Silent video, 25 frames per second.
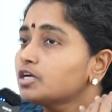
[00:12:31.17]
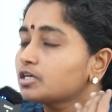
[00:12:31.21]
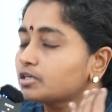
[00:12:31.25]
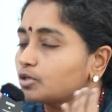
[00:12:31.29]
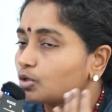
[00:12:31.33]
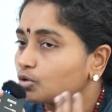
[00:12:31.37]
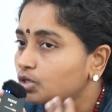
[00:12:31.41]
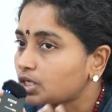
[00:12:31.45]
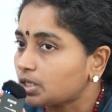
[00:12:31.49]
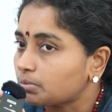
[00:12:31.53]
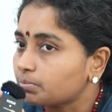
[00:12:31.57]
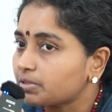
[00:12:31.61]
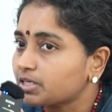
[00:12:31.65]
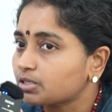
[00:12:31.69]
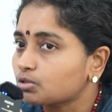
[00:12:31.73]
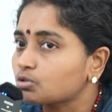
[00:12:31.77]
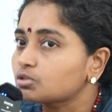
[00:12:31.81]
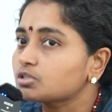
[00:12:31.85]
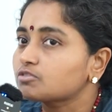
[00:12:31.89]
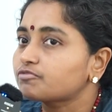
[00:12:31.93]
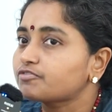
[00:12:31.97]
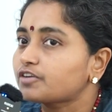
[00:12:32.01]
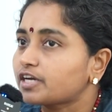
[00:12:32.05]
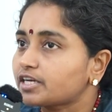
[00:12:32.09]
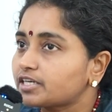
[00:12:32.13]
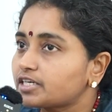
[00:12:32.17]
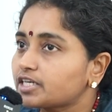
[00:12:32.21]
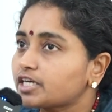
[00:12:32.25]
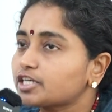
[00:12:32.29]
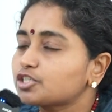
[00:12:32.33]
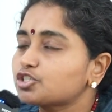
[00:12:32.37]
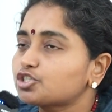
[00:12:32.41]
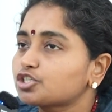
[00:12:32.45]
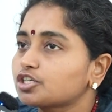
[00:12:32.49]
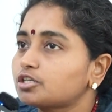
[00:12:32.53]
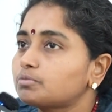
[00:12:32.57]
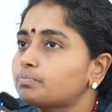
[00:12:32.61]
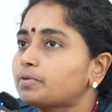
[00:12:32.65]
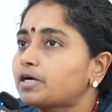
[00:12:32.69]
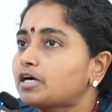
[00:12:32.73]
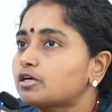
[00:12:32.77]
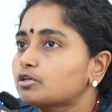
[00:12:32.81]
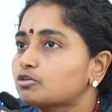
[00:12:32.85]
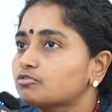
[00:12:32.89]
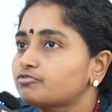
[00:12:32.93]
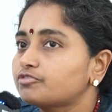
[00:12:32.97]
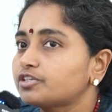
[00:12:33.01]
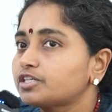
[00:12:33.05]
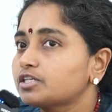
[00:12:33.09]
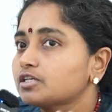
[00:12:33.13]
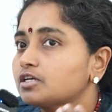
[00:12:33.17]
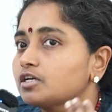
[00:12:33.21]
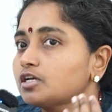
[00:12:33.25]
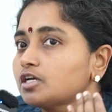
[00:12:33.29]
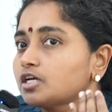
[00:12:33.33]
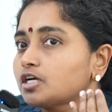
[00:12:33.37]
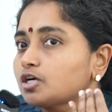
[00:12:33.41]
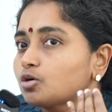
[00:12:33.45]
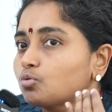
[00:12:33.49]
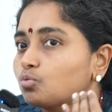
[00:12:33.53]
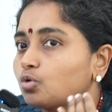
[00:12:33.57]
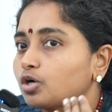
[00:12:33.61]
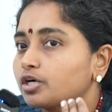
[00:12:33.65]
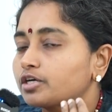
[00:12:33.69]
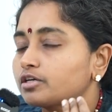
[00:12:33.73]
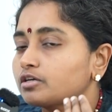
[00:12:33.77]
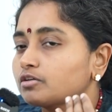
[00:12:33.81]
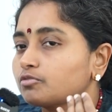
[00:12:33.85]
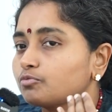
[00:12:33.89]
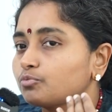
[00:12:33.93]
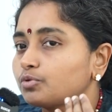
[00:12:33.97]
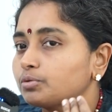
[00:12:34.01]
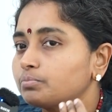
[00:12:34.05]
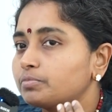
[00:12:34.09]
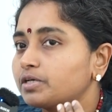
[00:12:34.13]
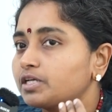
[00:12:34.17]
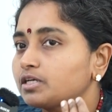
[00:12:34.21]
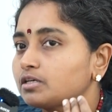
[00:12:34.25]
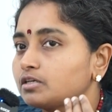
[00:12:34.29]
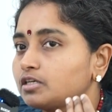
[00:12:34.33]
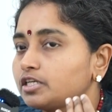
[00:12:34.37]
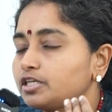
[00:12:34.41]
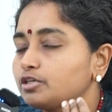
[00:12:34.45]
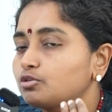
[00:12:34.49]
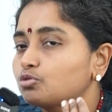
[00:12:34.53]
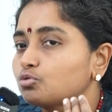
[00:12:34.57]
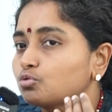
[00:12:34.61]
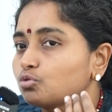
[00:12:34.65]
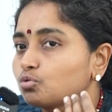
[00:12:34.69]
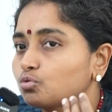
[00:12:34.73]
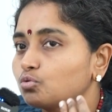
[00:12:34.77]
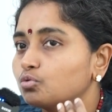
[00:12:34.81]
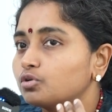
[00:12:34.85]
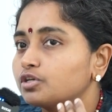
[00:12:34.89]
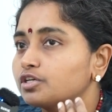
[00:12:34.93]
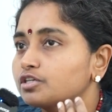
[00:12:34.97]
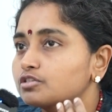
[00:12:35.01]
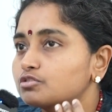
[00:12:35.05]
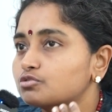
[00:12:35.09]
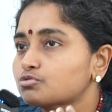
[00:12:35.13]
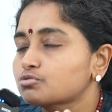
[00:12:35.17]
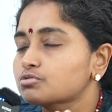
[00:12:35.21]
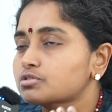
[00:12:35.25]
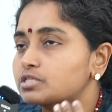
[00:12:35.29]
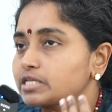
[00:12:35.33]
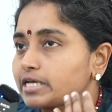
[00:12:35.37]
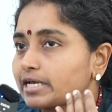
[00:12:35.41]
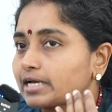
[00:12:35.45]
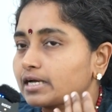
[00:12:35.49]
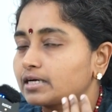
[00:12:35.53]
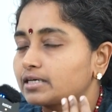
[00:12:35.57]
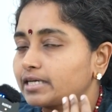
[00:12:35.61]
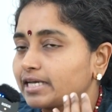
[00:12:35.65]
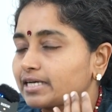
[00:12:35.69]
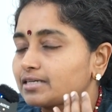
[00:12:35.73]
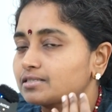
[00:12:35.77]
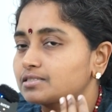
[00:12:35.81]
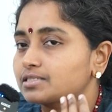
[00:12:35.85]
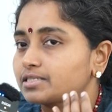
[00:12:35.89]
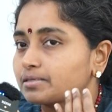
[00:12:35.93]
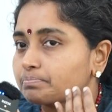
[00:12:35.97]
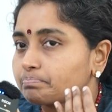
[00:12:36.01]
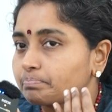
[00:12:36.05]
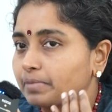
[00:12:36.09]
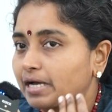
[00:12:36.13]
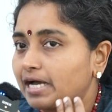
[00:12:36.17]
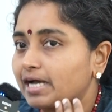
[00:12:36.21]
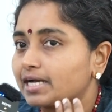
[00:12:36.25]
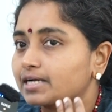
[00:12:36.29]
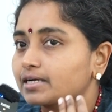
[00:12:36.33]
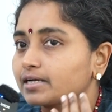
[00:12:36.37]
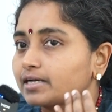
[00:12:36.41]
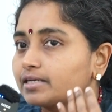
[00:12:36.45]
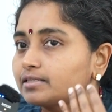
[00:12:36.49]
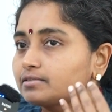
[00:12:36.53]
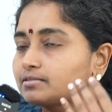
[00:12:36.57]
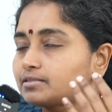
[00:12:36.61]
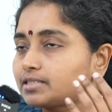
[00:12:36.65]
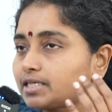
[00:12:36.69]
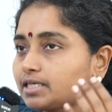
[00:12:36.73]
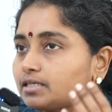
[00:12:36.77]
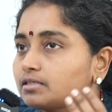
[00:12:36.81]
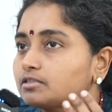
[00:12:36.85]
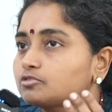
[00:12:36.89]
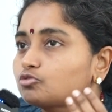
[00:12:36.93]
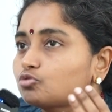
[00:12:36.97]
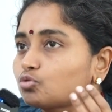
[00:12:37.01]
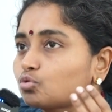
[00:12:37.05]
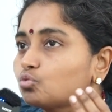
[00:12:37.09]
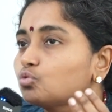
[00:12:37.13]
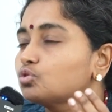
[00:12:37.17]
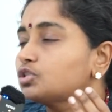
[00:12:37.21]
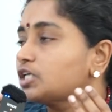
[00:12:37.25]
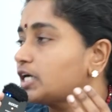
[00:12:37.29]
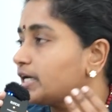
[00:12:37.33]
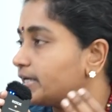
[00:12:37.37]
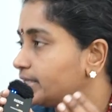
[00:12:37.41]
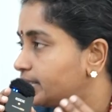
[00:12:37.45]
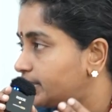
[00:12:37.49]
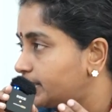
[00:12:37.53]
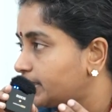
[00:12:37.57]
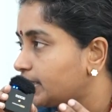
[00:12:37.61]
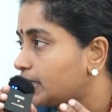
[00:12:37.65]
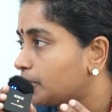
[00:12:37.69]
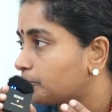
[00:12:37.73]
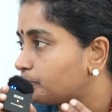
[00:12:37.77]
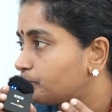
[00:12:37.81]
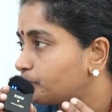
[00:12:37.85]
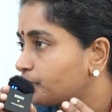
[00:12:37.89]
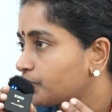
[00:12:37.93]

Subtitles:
Now coming to the financial part of it, what women need to do is to take a step back and think through the idea.